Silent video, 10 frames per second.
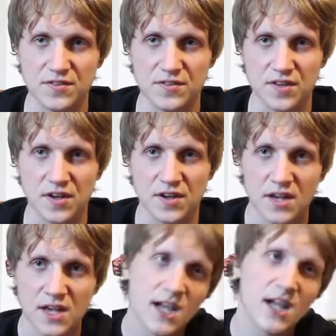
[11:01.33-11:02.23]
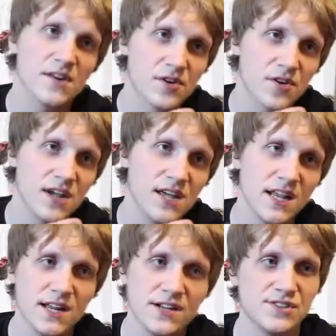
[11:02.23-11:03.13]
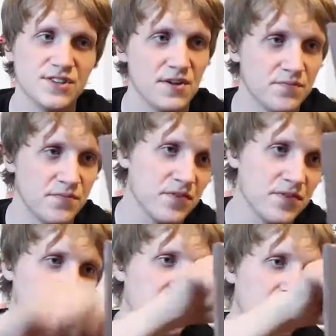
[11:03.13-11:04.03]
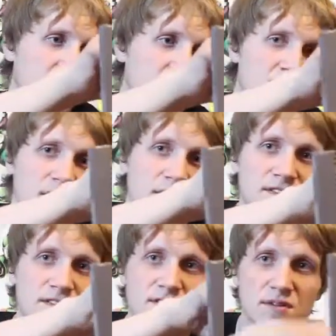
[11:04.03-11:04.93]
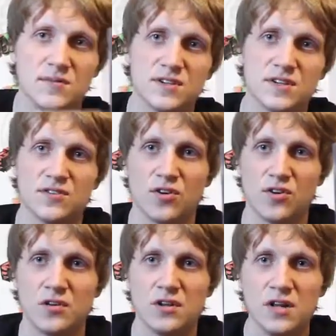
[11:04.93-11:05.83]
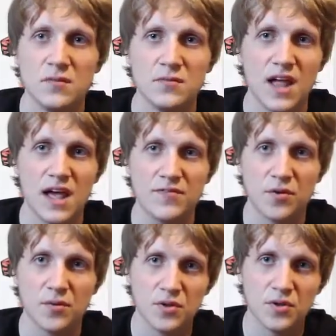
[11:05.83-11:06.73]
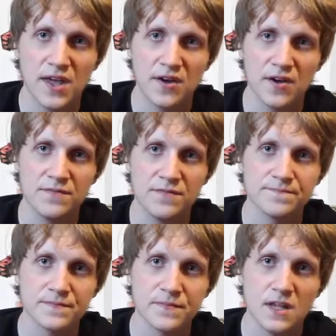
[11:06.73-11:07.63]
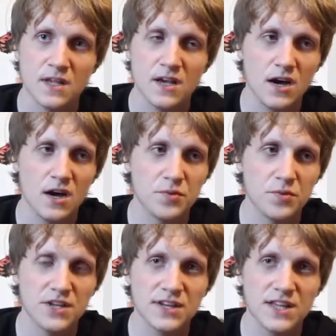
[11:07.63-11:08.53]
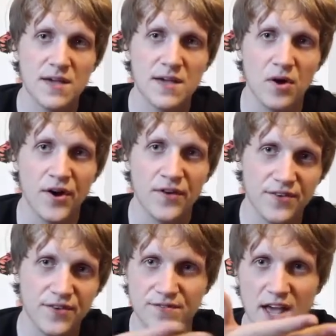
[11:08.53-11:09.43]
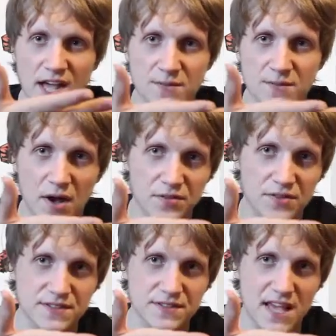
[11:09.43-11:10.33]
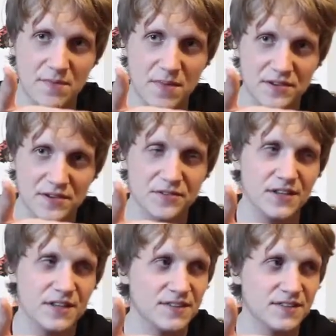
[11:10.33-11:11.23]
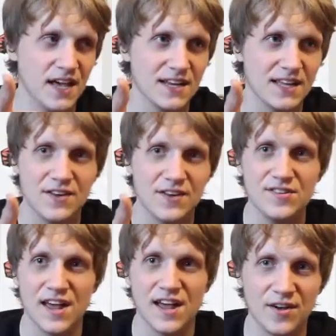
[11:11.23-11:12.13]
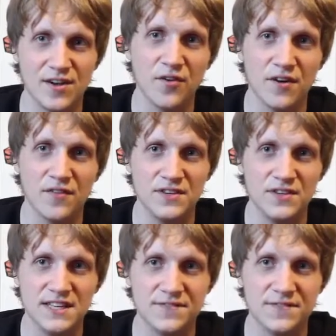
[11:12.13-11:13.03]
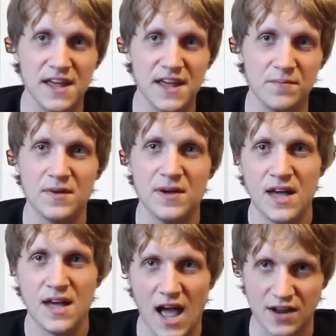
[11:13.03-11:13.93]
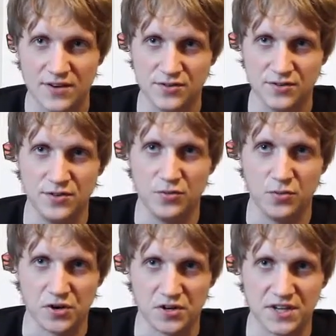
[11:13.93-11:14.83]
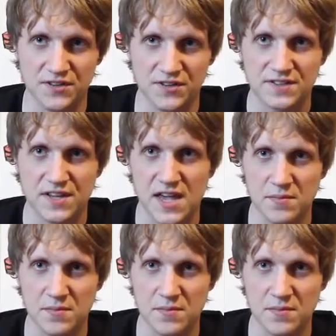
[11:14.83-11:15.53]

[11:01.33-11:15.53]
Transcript: a kind of a great hidden gem for the system. It's a good little platformer there, and a pretty good game. Fun fact about this game, actually, is that Kenji Eno of D fame actually worked on this game.